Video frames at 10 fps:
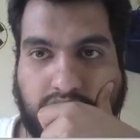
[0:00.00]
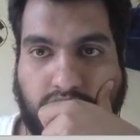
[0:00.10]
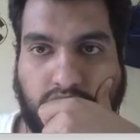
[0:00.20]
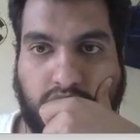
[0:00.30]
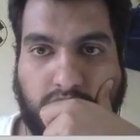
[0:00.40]

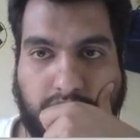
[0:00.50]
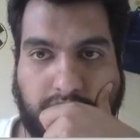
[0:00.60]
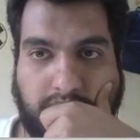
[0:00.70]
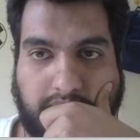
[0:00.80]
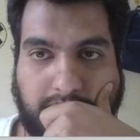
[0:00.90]
So
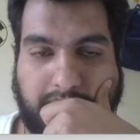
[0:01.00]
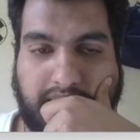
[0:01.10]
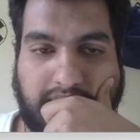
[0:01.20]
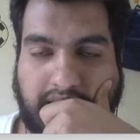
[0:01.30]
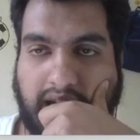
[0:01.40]
B
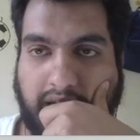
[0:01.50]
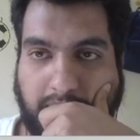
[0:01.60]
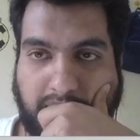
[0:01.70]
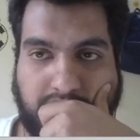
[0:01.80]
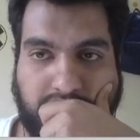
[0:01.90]
and A
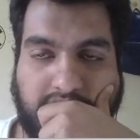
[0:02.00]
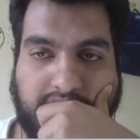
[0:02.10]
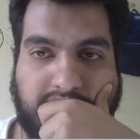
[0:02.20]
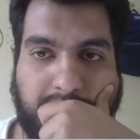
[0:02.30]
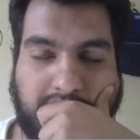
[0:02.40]
is one the
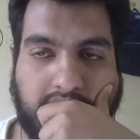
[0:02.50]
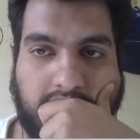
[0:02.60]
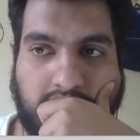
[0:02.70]
same thing.